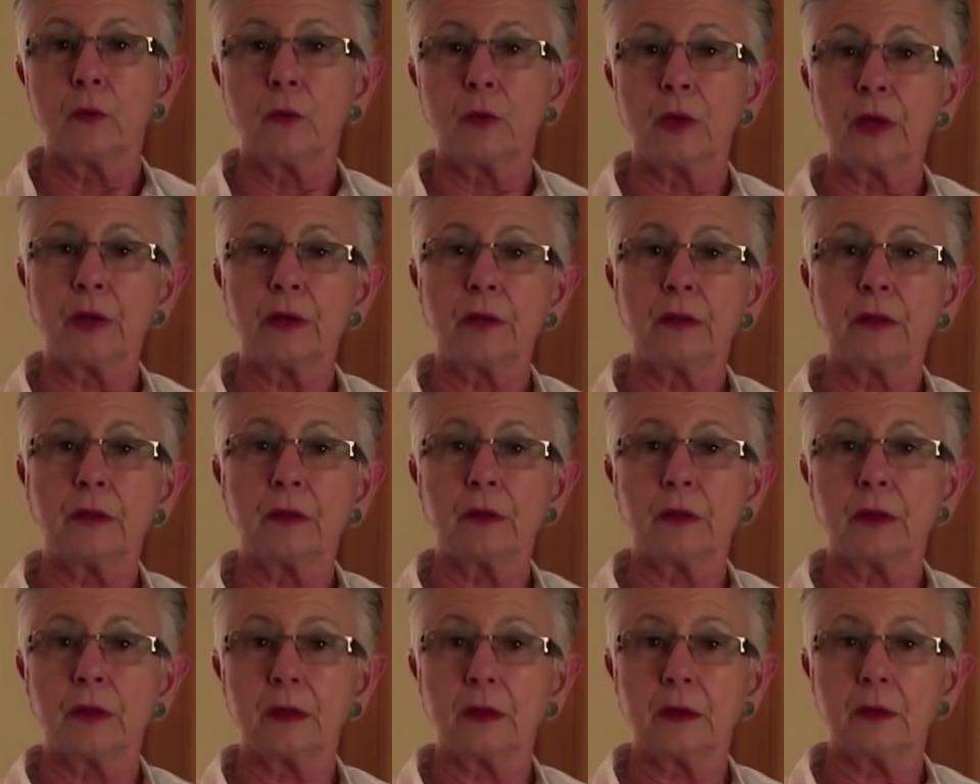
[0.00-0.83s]
When
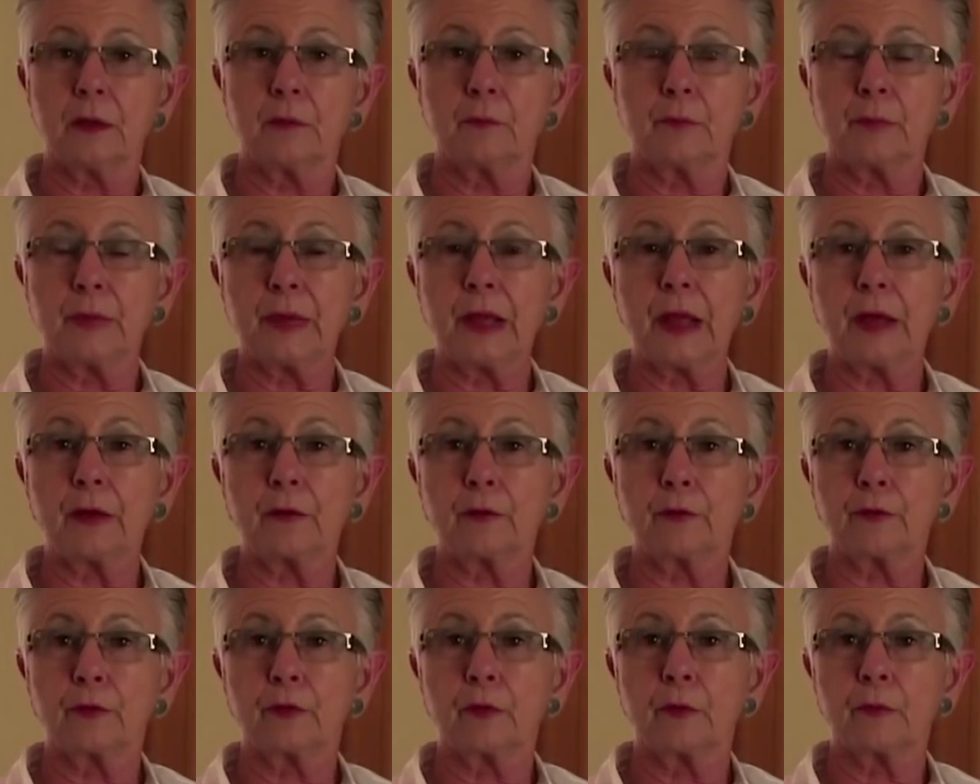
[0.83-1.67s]
the
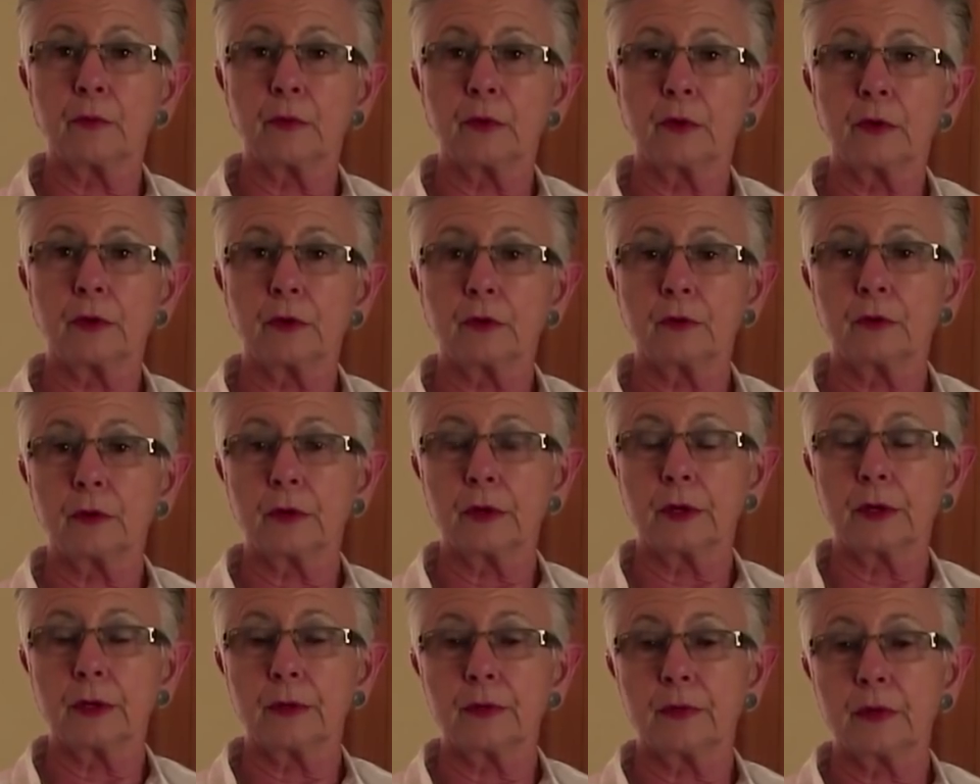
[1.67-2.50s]
blood from the, the,
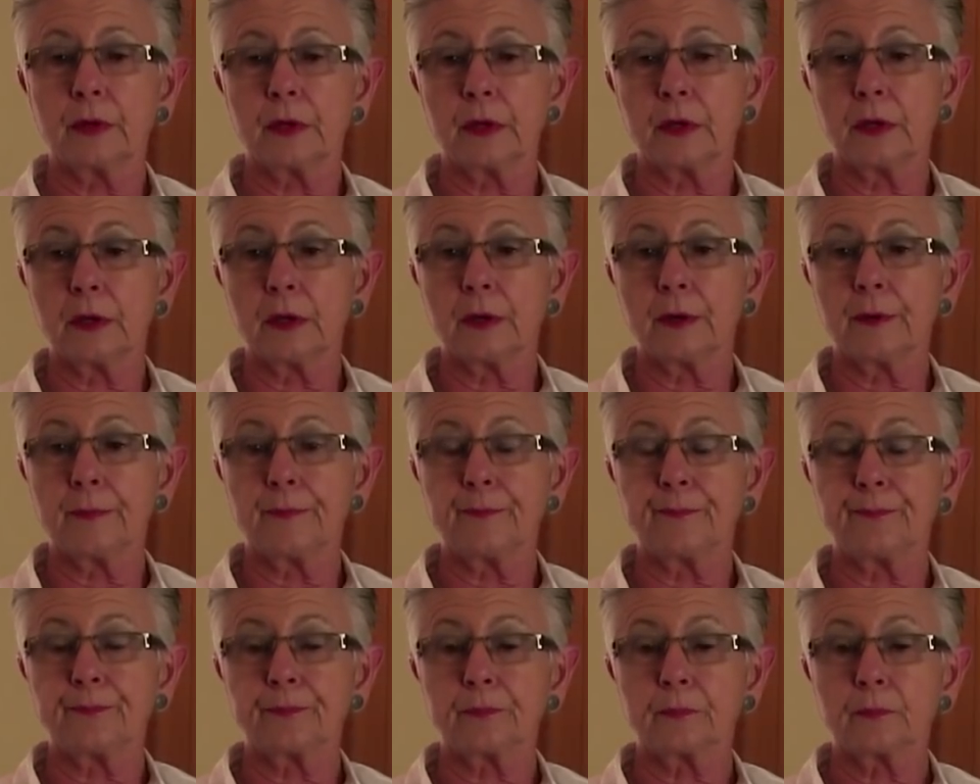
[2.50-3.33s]
uh, the
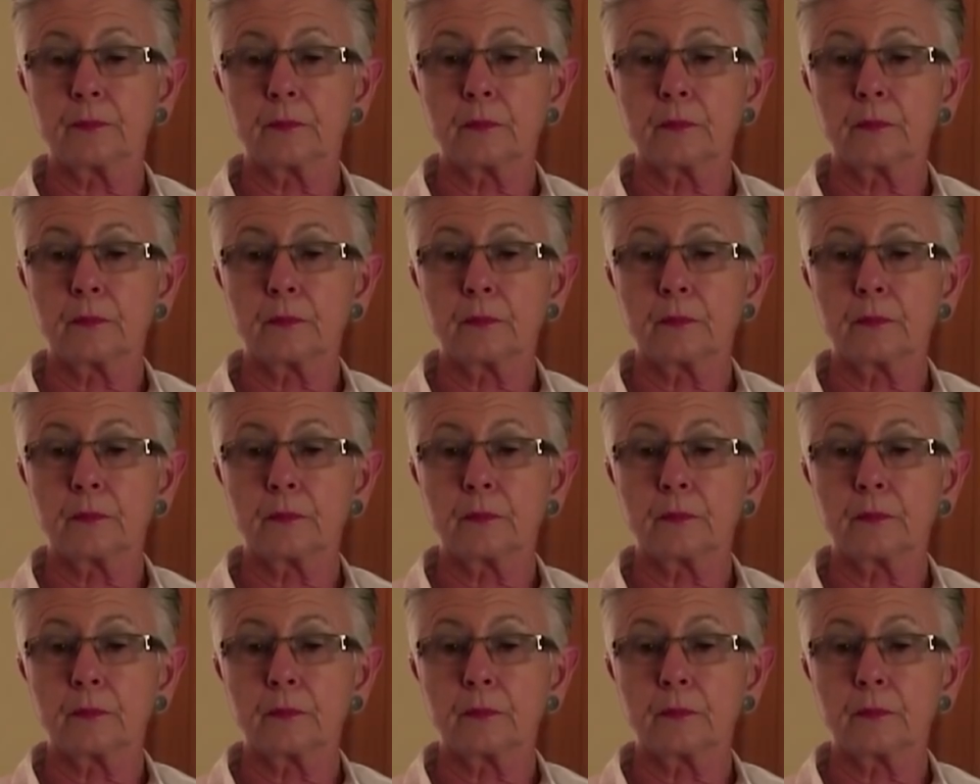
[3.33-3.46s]
um,